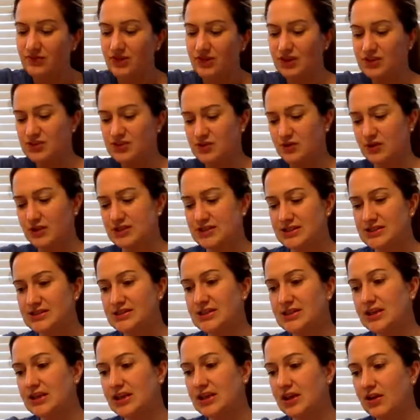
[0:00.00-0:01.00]
And so I just
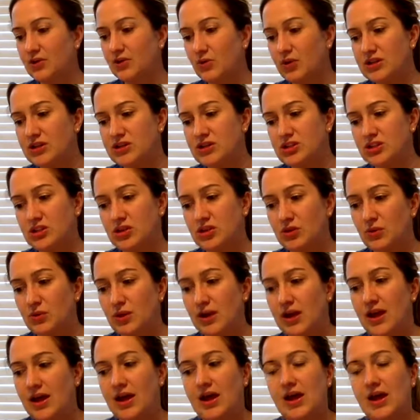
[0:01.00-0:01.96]
again want to